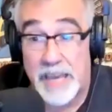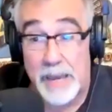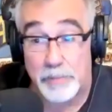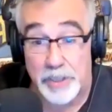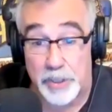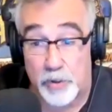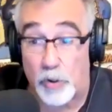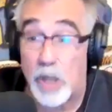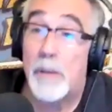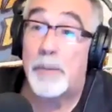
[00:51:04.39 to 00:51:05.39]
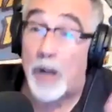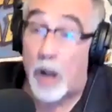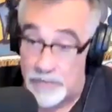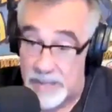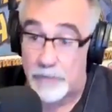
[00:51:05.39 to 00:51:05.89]
became political, but
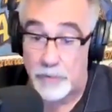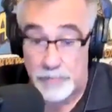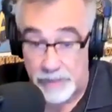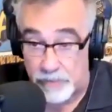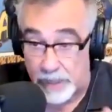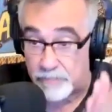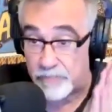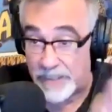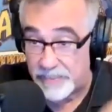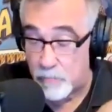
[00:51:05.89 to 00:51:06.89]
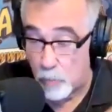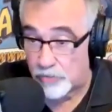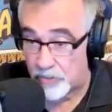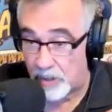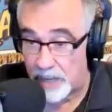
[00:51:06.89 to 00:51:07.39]
on the other, it's like facing
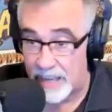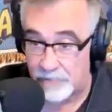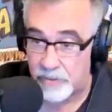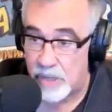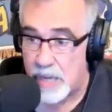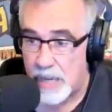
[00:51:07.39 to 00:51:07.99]
more to the left.